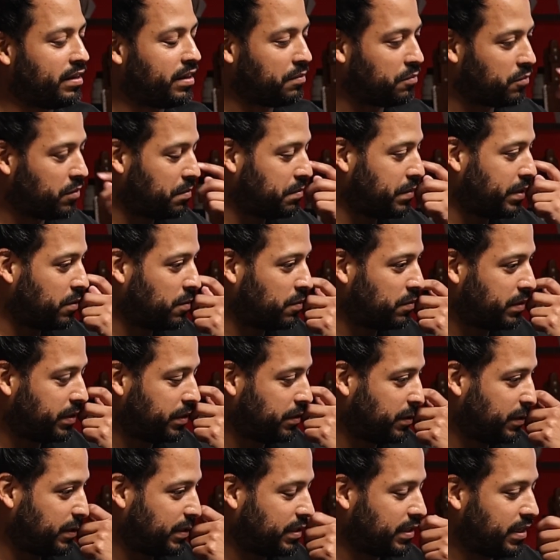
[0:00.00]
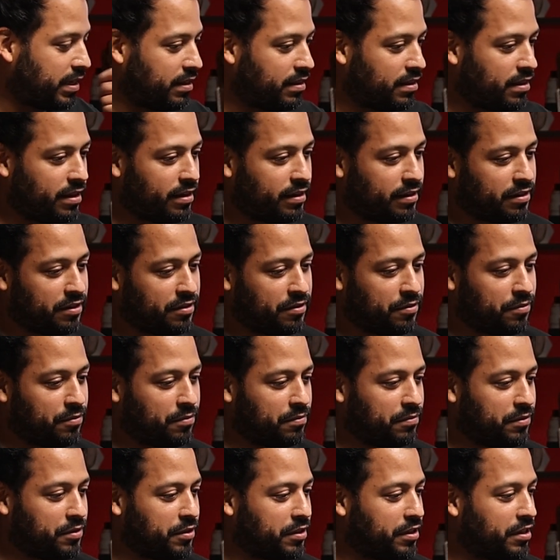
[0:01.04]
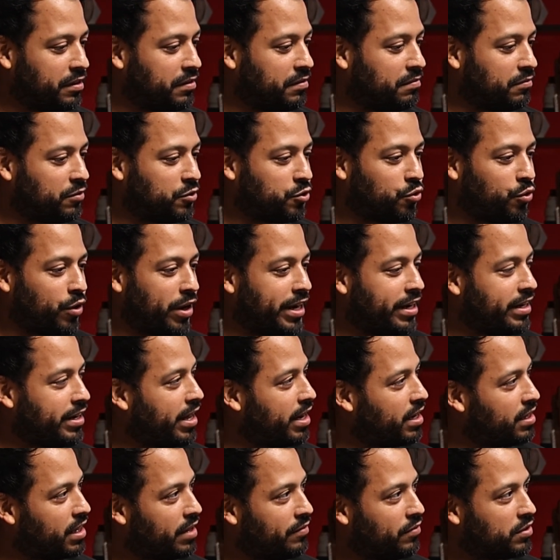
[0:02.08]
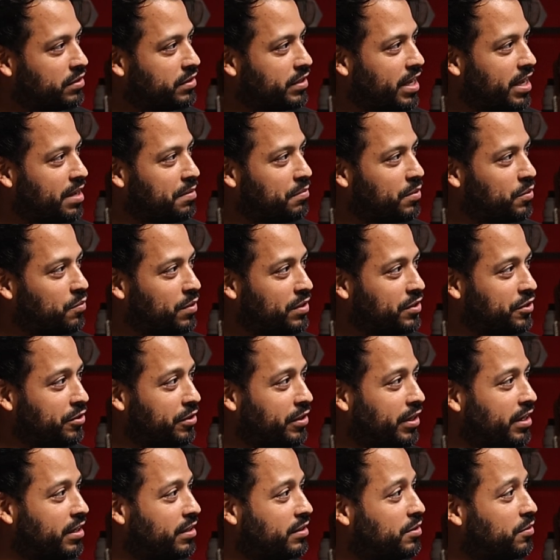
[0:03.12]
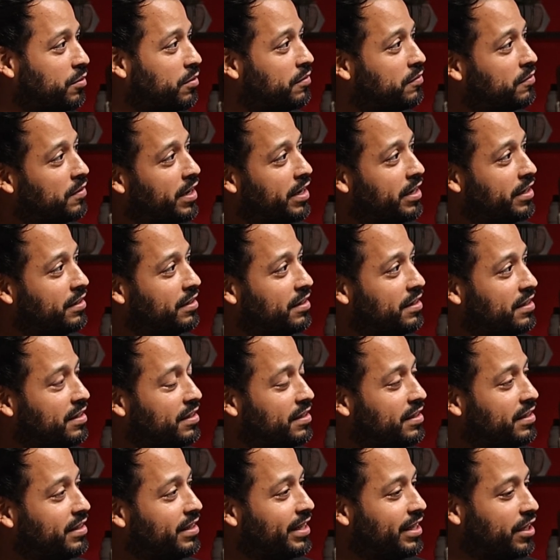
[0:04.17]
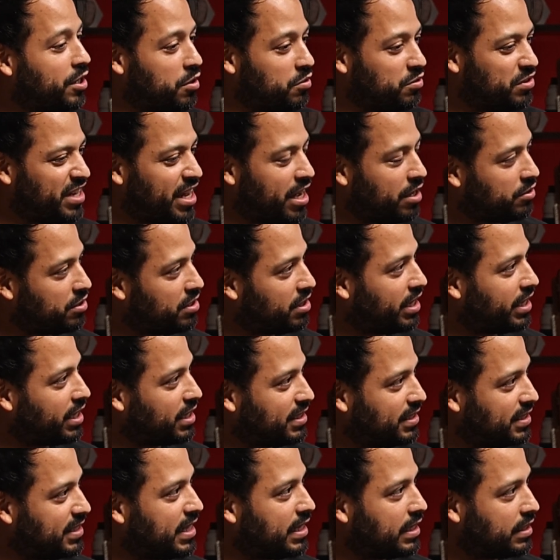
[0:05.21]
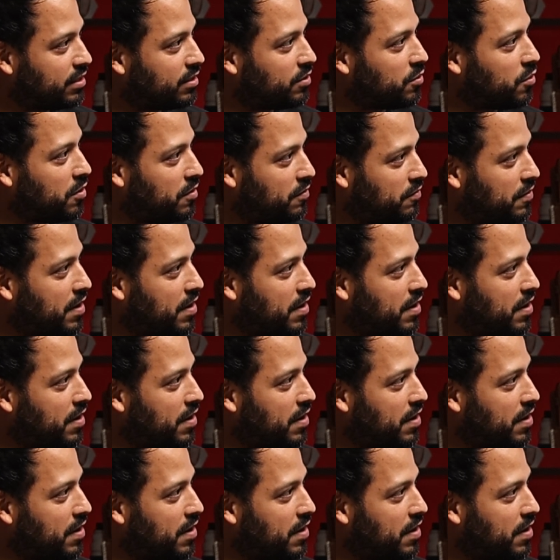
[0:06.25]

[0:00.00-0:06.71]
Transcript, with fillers: I think one of my old teachers said, like, you can train at a level 10, but once you get into a fight, it goes down to like a 6 or a